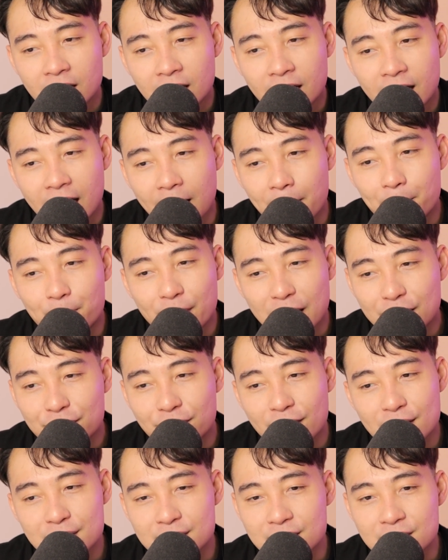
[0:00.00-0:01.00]
And
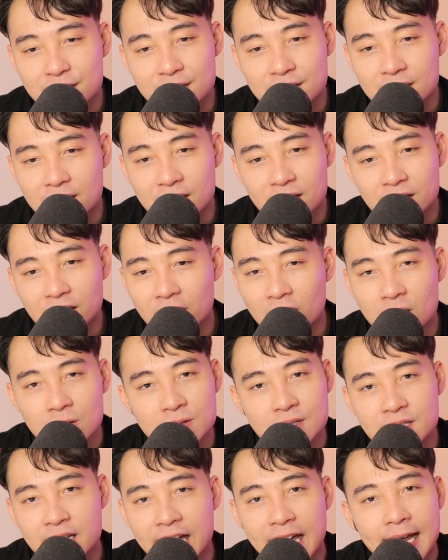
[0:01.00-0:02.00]
breakfast is,
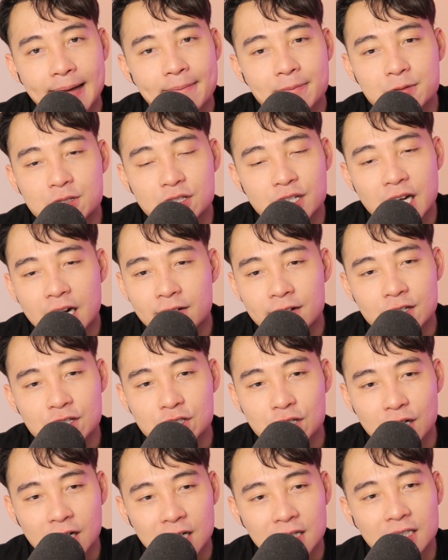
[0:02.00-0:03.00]
same generic
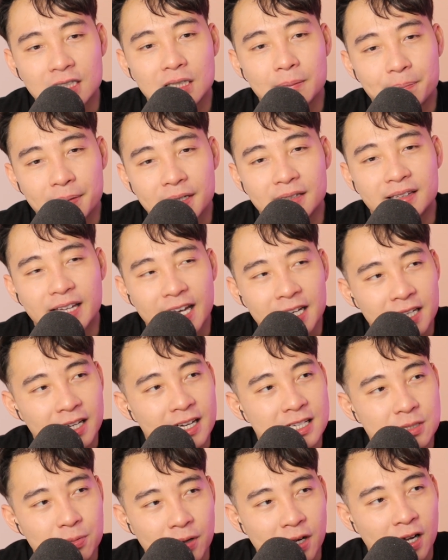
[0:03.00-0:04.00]
shit, a little bit
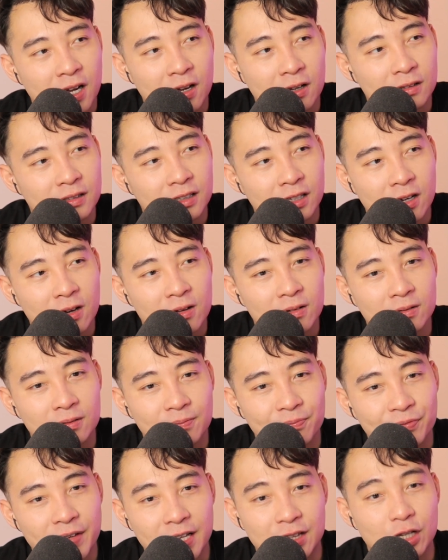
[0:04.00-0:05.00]
dated as well. You
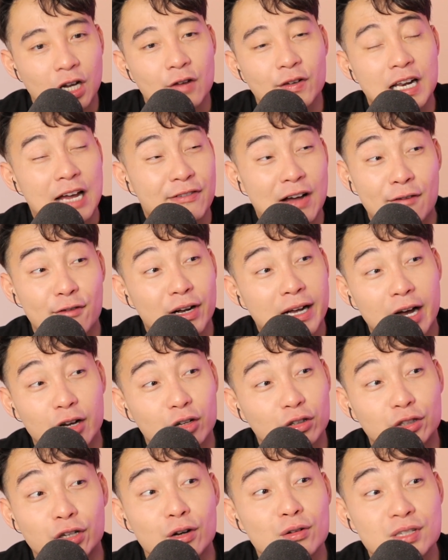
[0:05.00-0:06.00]
know, they don't even have
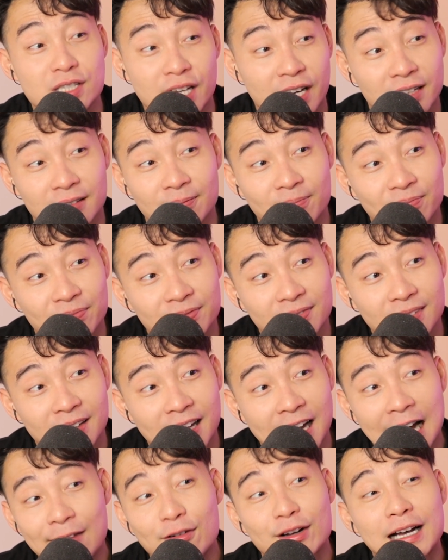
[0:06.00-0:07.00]
avocado toast yet.
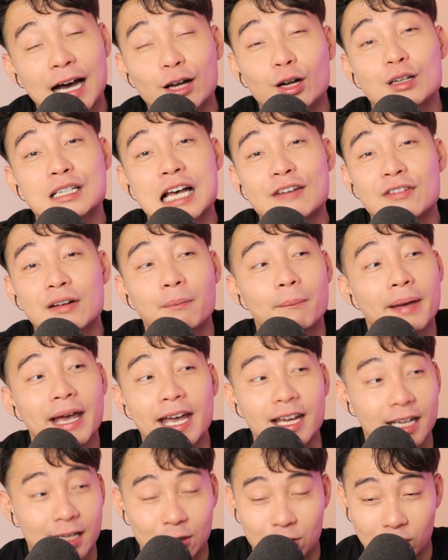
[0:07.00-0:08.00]
Avocados haven't
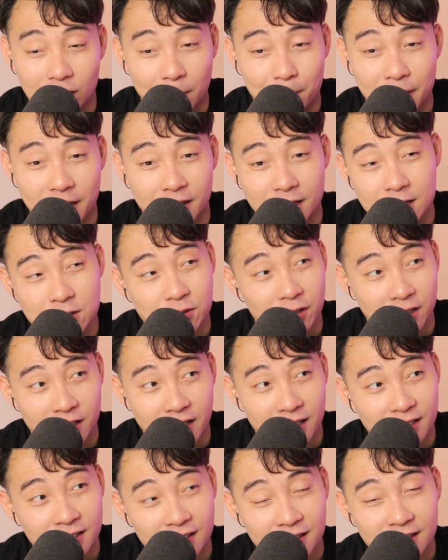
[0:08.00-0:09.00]
made it to the Peak District
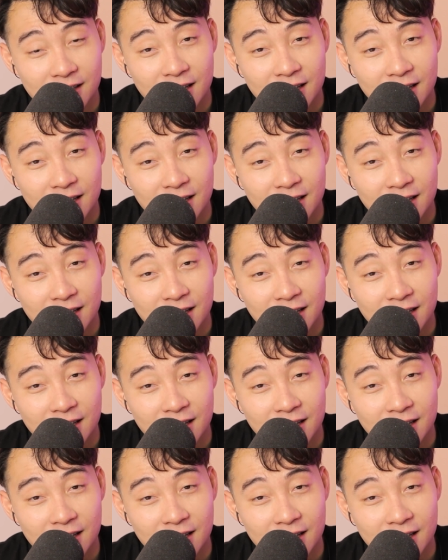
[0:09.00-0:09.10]
yet.